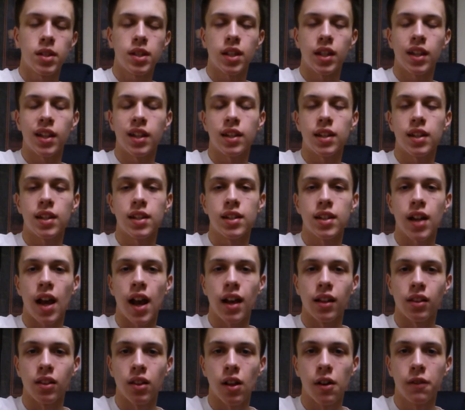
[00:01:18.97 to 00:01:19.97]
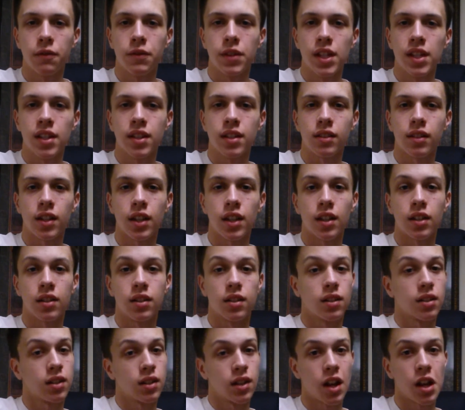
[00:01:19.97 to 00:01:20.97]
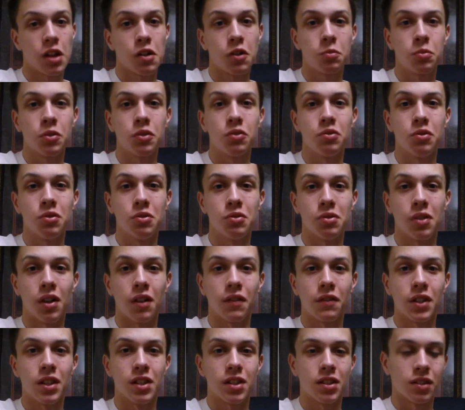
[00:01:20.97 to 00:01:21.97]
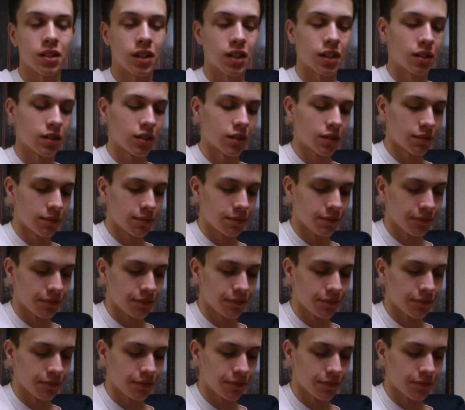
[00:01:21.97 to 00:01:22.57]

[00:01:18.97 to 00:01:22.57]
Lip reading: to be singing is I Love This Land, and I hope you do love this land.